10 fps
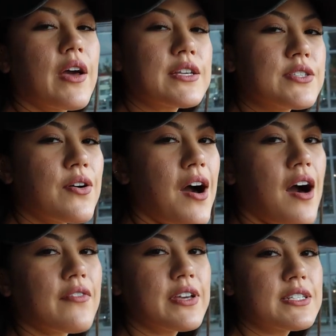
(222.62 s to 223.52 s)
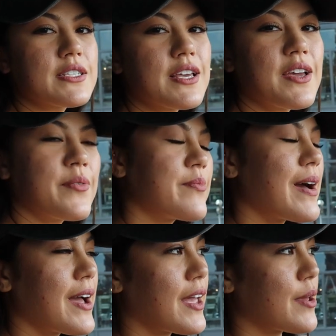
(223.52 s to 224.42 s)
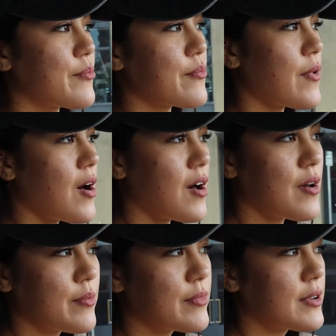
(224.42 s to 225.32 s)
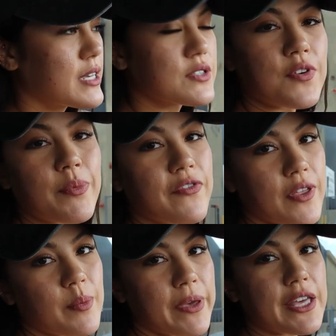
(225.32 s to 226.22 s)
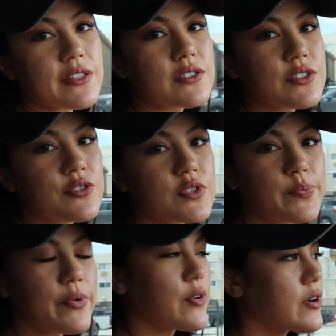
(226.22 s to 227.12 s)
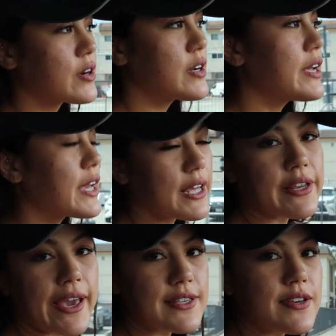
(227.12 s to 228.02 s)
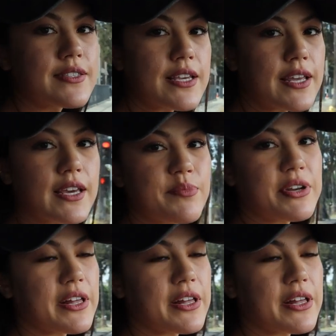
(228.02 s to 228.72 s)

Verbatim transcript: Okay, so obviously my mom is from the Philippines. She was born in Quezon City in